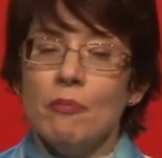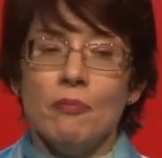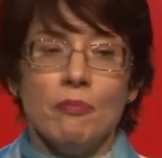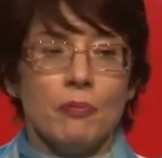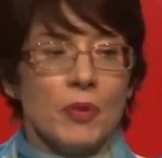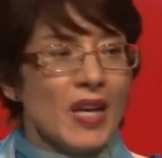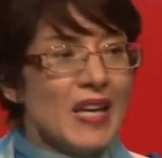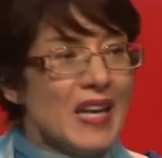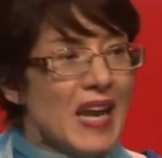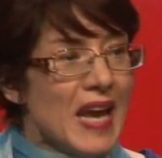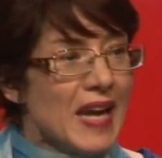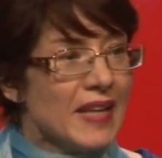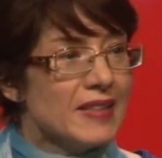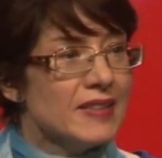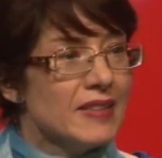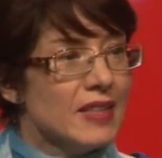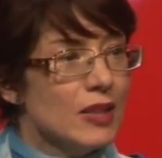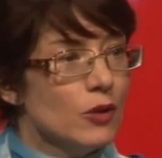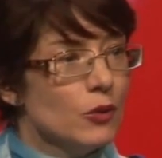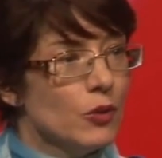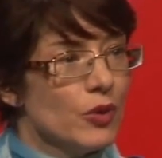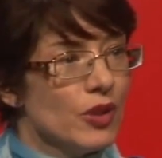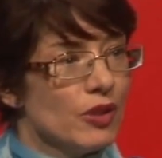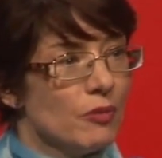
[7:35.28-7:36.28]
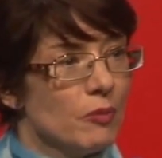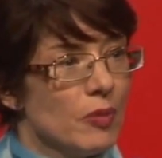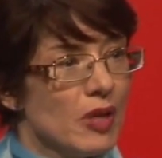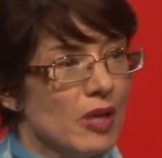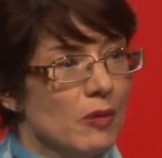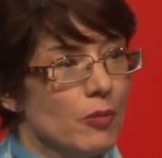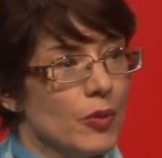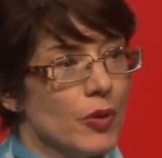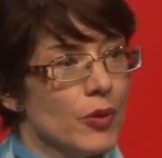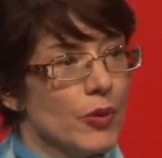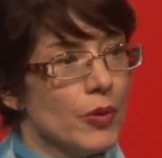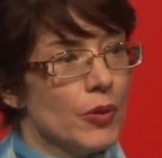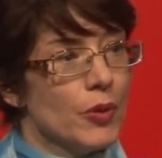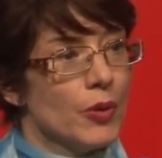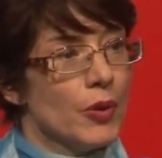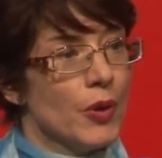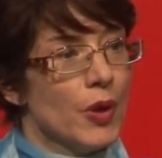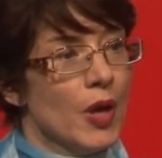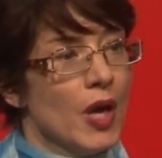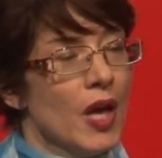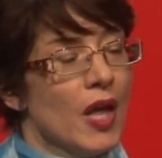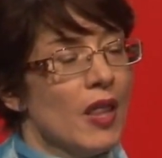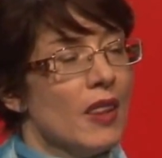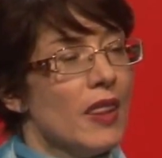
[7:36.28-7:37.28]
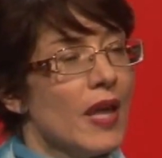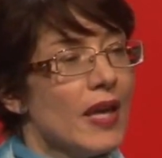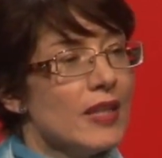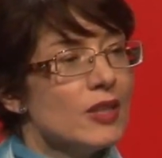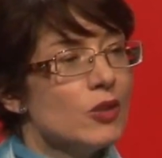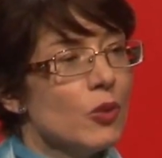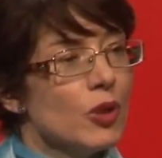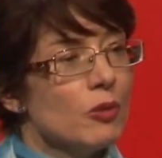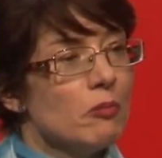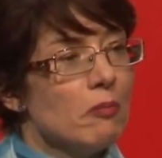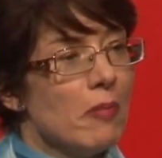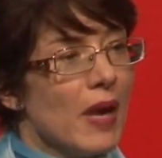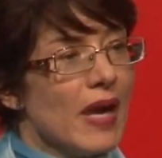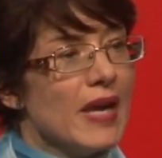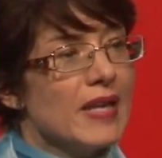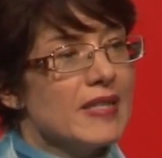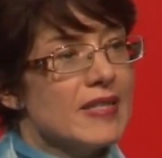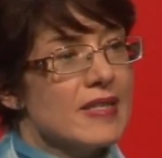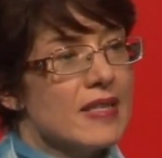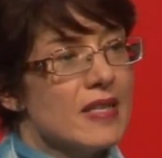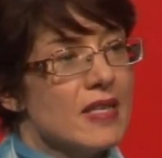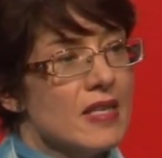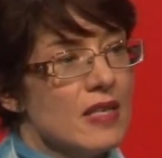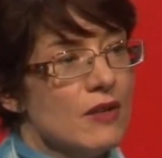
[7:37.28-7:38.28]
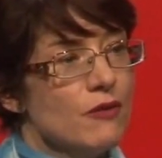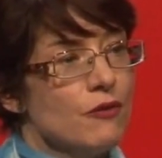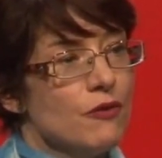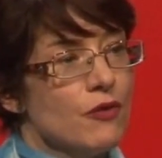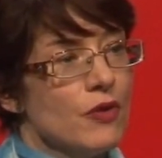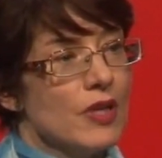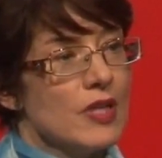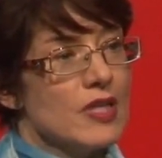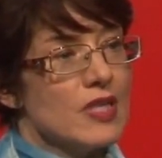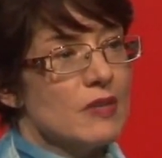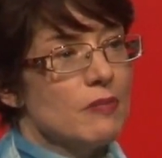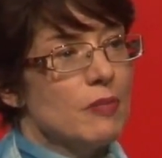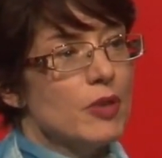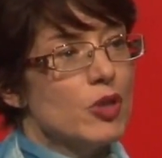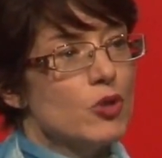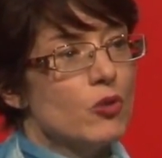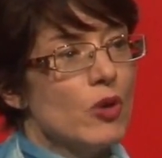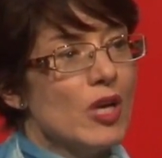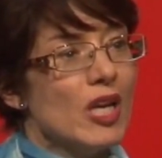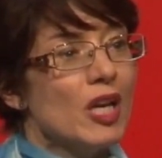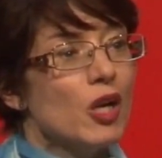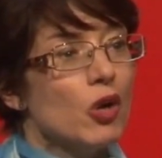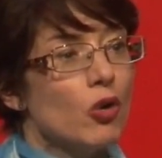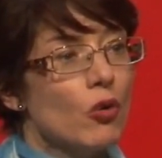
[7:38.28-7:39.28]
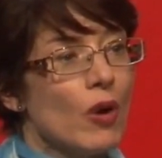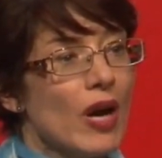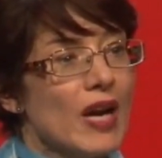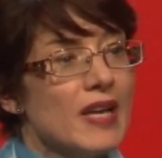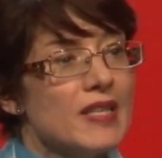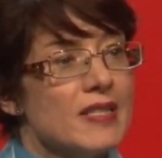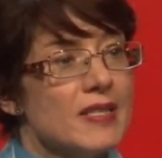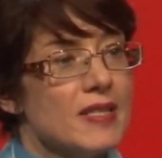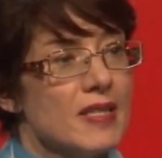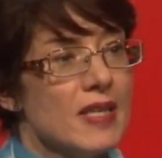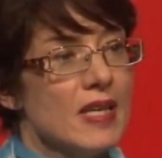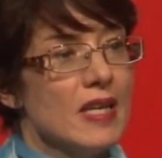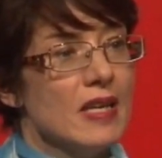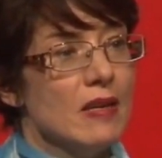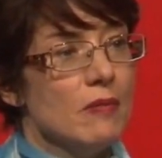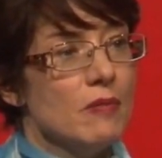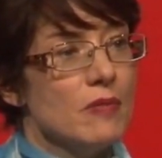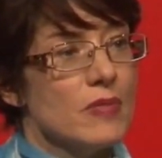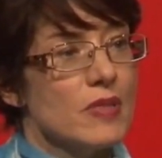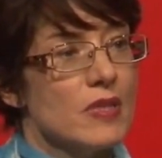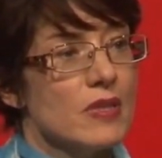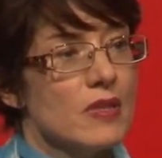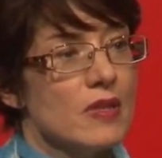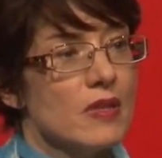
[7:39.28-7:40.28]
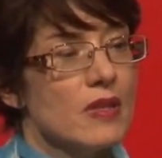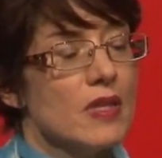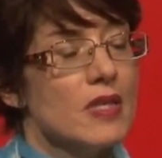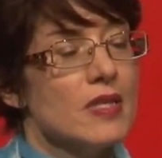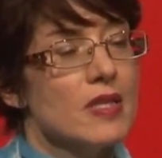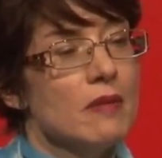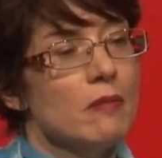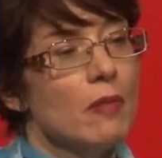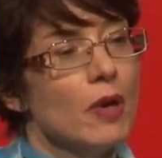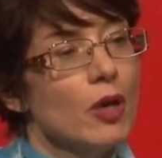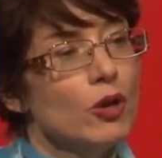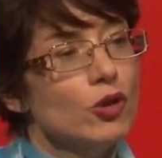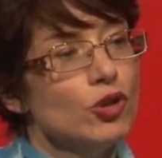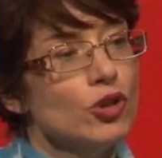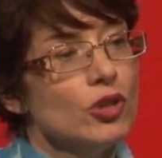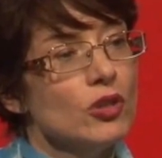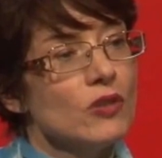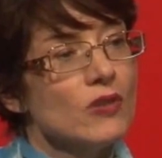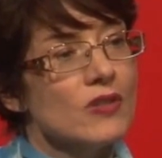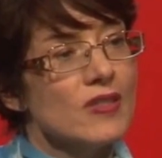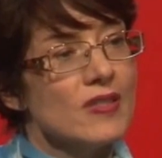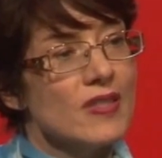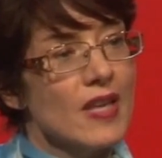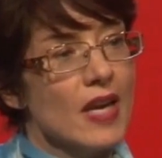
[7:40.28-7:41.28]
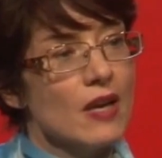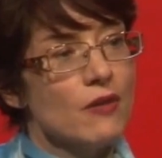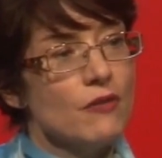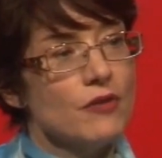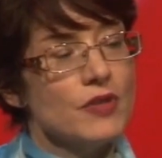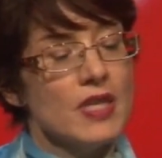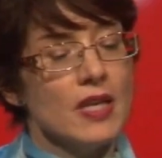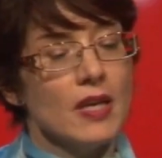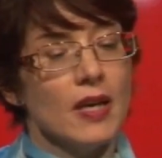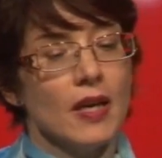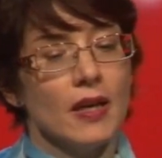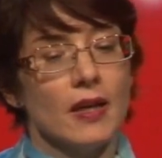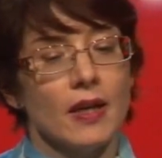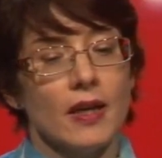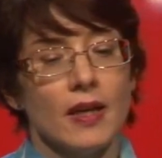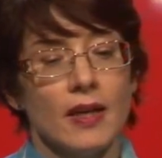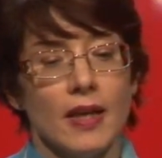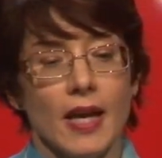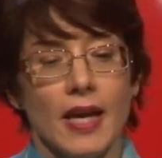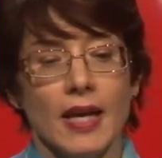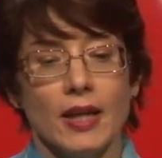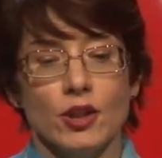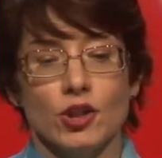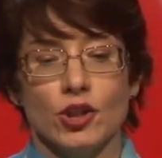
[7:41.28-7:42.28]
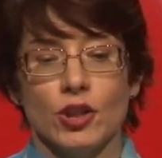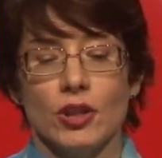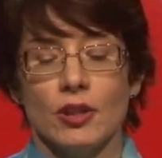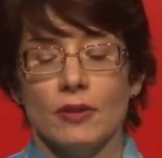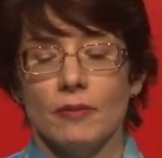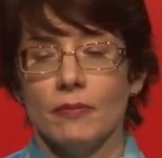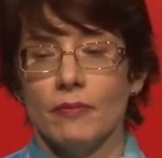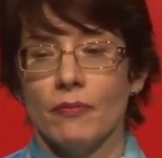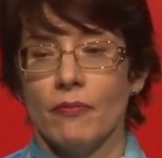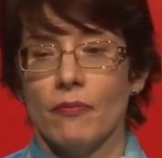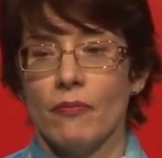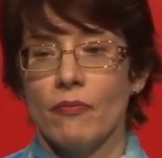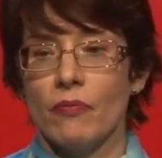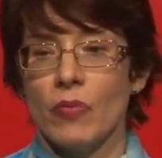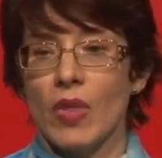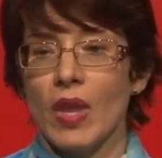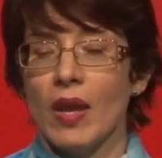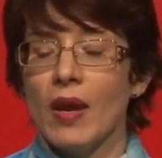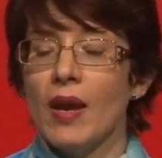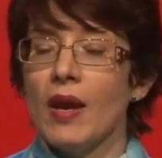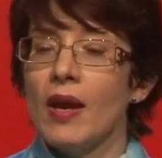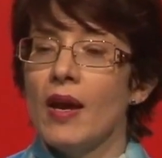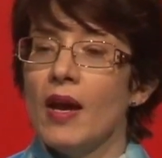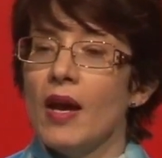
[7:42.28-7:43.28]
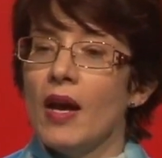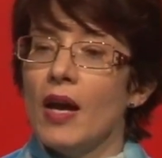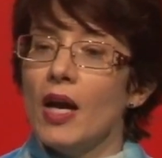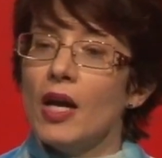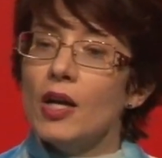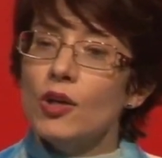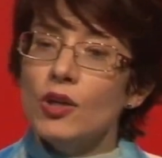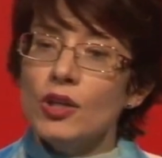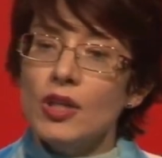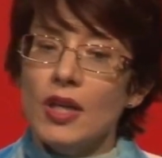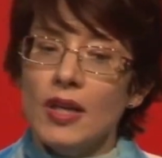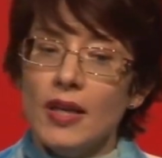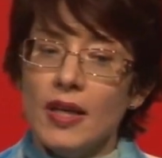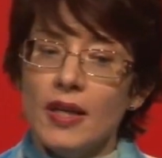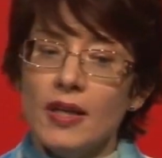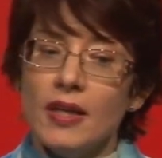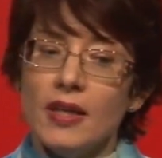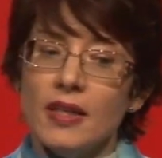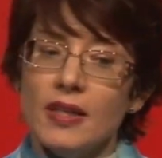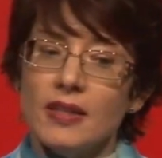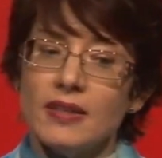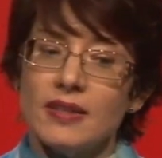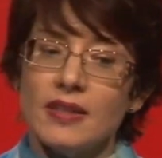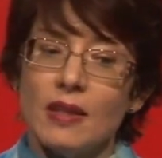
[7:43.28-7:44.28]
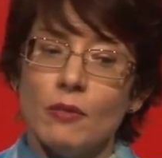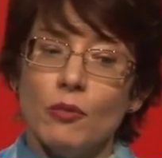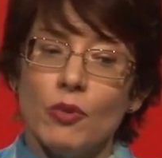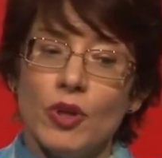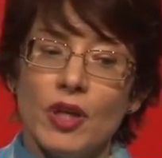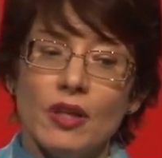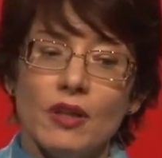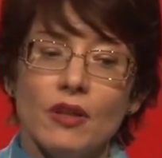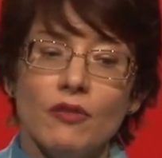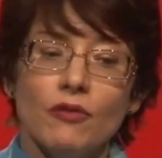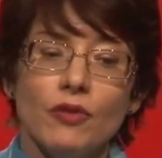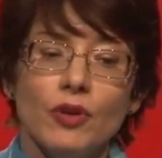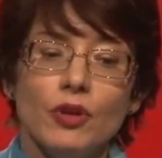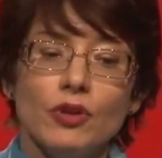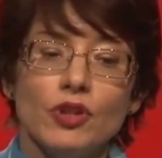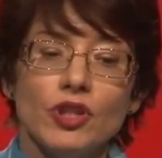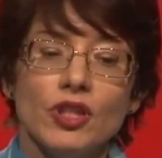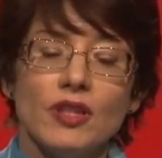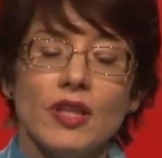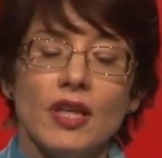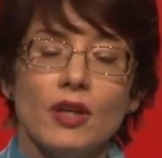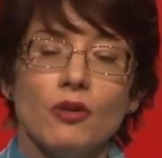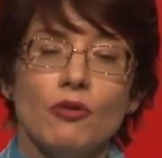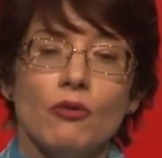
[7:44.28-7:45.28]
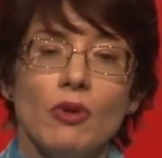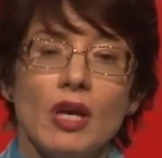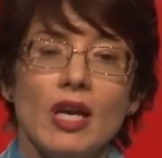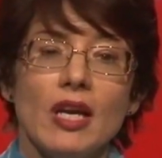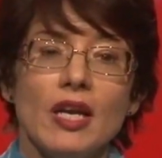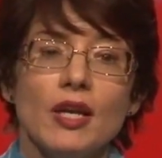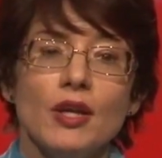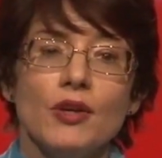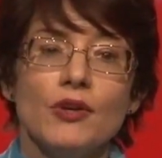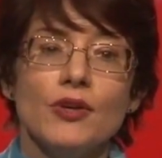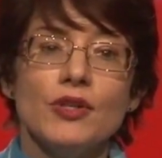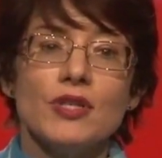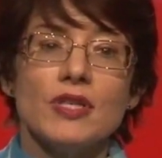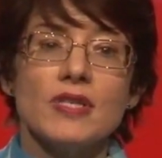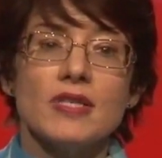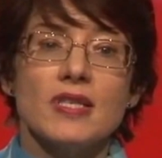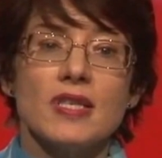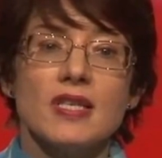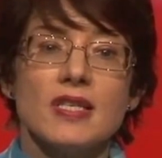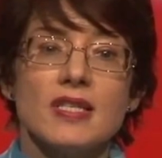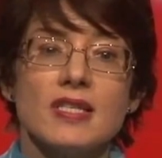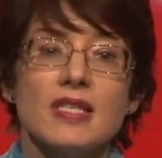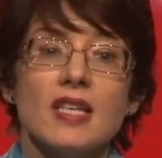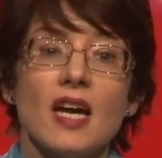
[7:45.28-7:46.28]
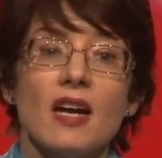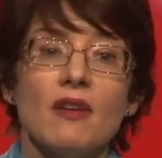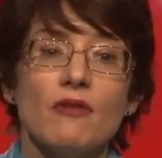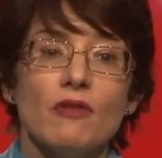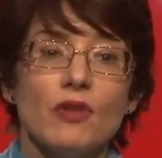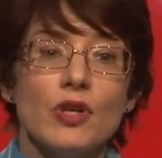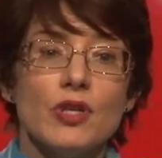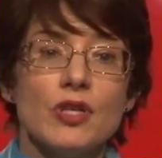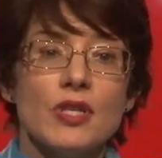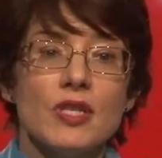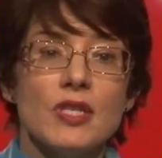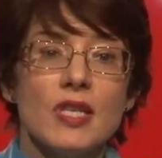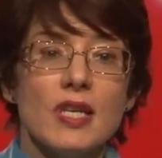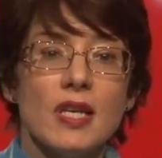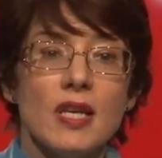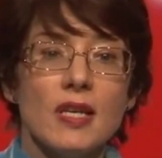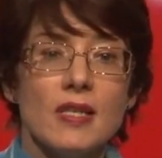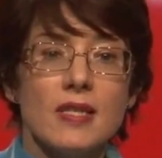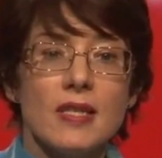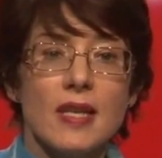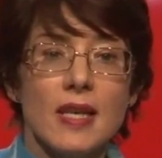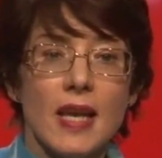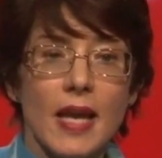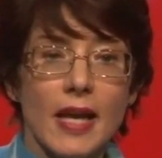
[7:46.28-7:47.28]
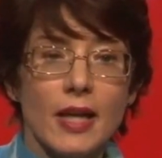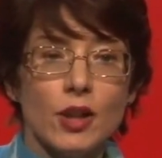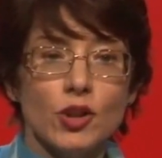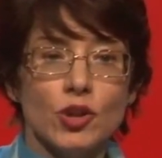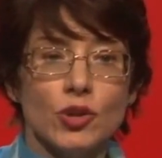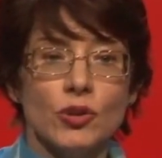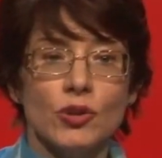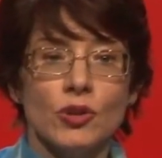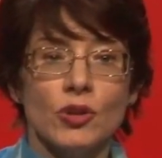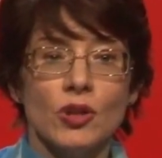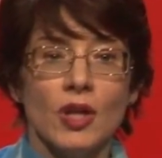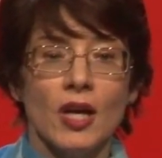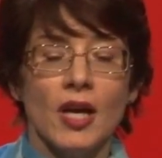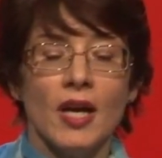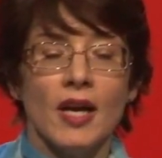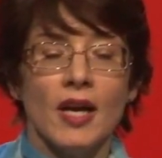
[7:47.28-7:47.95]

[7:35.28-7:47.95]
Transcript: connecting with people. That's what makes the difference between great teams, this emotional safety and connection. A good leader is someone in the future that really uses this diversity, intellectual